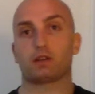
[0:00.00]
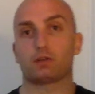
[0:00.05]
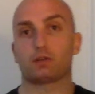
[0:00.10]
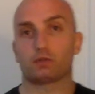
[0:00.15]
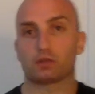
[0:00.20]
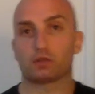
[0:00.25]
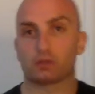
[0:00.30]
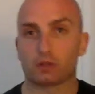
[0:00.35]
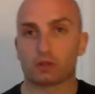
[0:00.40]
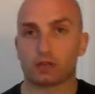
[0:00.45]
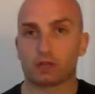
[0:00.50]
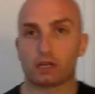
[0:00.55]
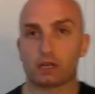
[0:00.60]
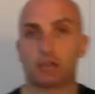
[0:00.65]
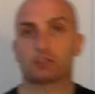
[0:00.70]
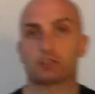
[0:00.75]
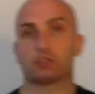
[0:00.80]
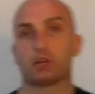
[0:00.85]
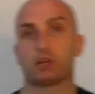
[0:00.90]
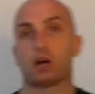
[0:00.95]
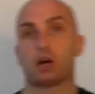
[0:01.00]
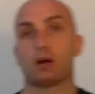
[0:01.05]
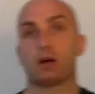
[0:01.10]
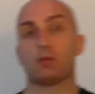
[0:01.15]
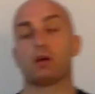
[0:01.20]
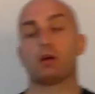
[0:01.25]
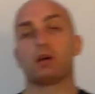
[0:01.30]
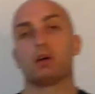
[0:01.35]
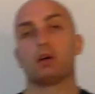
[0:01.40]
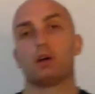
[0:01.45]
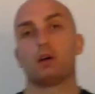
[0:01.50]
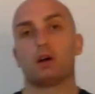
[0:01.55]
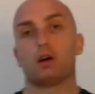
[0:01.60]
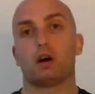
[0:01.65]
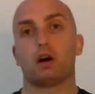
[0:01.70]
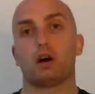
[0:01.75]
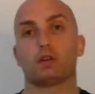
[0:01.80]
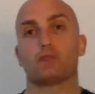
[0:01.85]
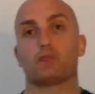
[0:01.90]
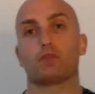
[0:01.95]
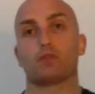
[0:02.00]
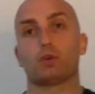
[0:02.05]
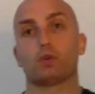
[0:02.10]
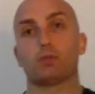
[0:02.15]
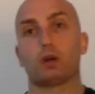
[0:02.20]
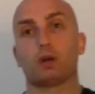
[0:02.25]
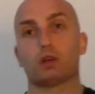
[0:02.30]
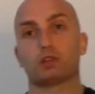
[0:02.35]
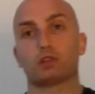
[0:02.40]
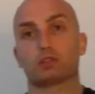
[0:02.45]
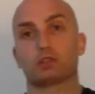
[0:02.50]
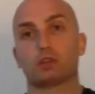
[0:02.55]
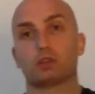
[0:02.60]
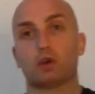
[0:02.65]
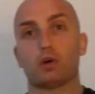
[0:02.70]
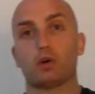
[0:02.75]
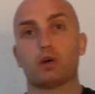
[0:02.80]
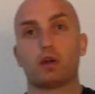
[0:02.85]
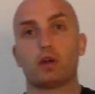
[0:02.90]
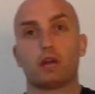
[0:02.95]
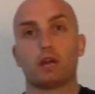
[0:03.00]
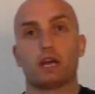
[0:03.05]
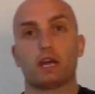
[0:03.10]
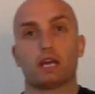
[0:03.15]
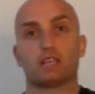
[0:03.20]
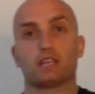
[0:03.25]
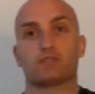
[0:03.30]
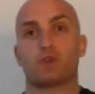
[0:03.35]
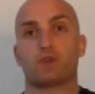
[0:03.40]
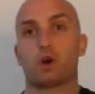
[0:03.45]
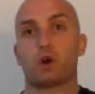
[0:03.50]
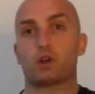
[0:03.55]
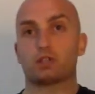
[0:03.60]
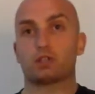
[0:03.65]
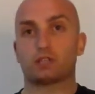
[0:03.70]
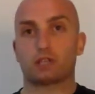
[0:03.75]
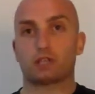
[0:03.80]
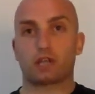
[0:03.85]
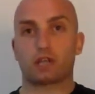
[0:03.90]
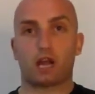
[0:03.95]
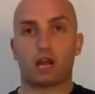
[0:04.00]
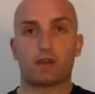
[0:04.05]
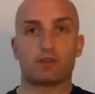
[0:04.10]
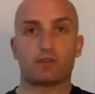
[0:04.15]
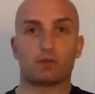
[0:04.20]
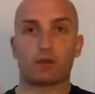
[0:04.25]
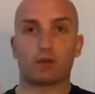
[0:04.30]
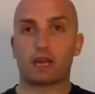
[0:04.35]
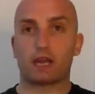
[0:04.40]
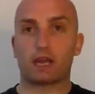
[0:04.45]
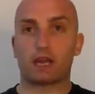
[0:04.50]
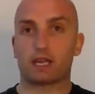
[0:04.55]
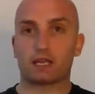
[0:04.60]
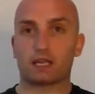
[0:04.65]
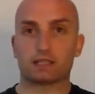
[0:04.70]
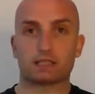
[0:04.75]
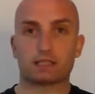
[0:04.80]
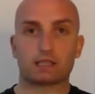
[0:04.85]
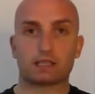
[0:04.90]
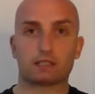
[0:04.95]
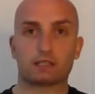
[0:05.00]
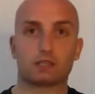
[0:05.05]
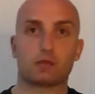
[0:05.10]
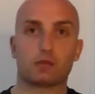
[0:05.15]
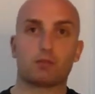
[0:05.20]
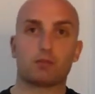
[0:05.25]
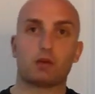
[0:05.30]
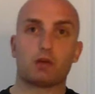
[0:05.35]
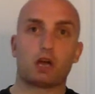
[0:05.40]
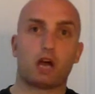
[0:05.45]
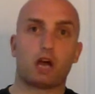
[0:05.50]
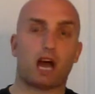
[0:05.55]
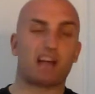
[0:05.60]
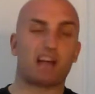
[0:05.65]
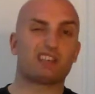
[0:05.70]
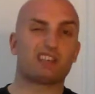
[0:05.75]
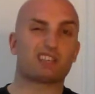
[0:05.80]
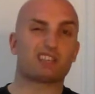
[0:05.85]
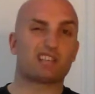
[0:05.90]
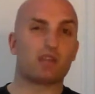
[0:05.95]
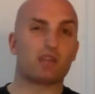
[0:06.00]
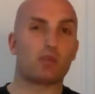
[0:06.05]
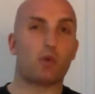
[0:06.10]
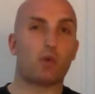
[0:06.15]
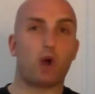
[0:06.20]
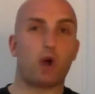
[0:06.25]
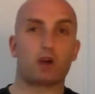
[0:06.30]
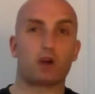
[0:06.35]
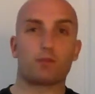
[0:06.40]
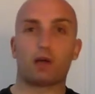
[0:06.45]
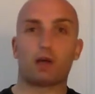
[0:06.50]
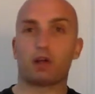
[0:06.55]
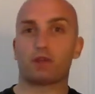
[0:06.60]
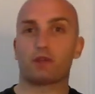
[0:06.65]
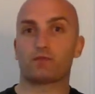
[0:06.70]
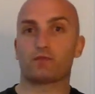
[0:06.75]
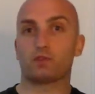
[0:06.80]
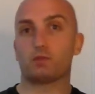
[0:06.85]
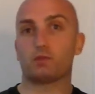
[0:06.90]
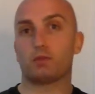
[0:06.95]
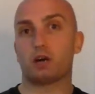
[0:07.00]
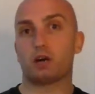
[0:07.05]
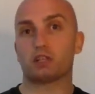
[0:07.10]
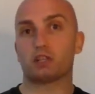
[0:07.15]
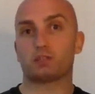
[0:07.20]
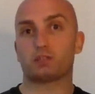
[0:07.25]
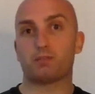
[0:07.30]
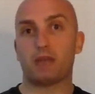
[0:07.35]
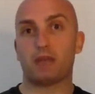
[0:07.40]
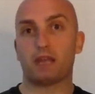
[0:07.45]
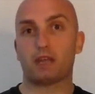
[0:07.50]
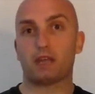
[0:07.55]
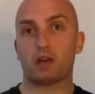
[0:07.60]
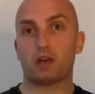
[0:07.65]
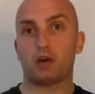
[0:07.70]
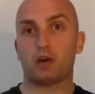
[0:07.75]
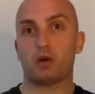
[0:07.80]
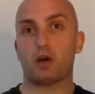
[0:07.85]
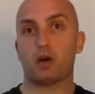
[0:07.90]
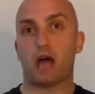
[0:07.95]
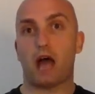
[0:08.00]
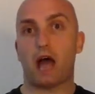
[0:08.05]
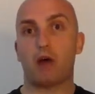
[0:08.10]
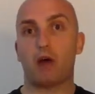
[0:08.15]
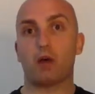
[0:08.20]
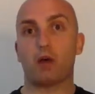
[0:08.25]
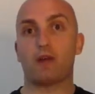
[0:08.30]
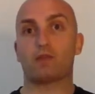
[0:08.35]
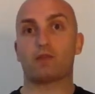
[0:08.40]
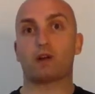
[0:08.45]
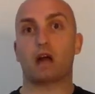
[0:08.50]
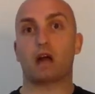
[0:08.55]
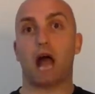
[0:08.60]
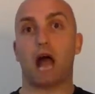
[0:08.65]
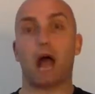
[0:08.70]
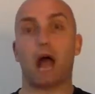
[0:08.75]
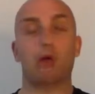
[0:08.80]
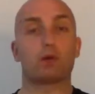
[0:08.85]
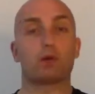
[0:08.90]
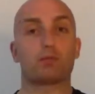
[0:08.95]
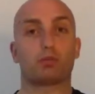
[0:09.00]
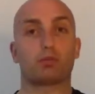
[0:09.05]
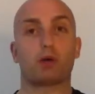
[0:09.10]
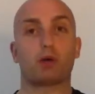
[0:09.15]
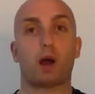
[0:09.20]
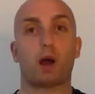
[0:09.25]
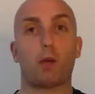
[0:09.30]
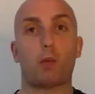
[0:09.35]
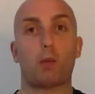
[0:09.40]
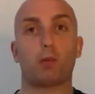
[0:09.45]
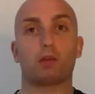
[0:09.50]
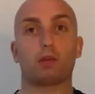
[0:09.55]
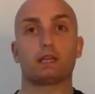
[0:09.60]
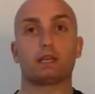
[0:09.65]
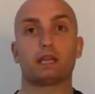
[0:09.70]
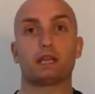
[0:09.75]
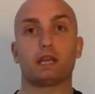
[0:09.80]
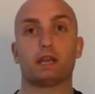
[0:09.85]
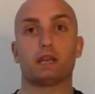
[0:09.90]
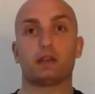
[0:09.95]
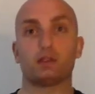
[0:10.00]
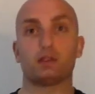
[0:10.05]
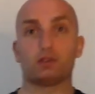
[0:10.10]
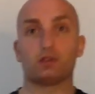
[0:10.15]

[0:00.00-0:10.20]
a really, really nice job on the fruit punch. So as far as kind of the ranking system, I'd say watermelon, fruit punch, mango. However, I would definitely